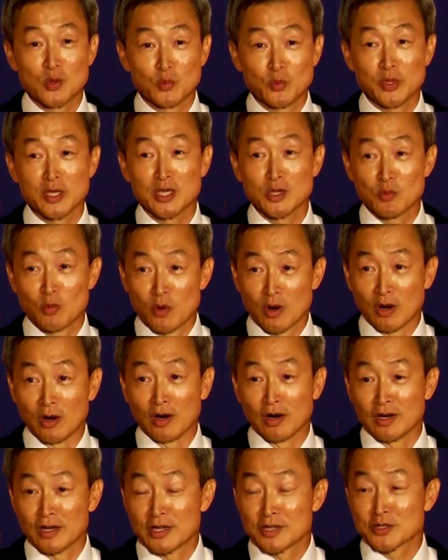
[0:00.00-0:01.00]
we were
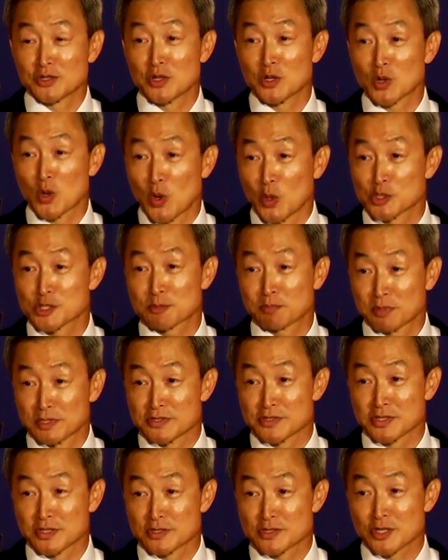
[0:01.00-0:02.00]
the
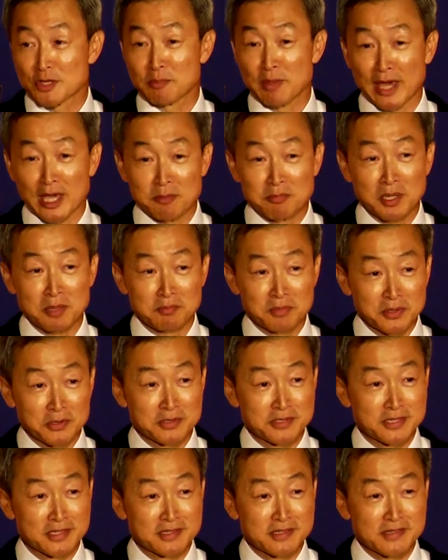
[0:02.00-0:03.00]
co-sponsors of APEC
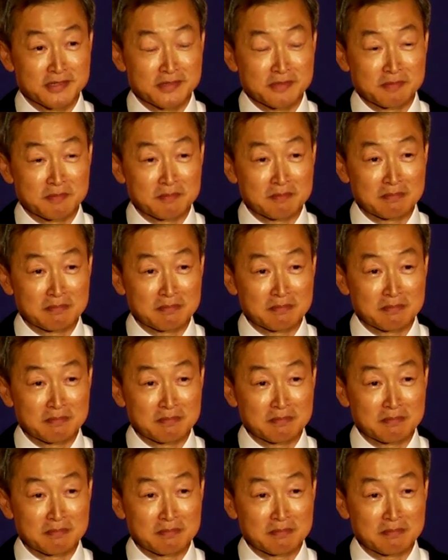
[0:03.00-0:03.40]
process.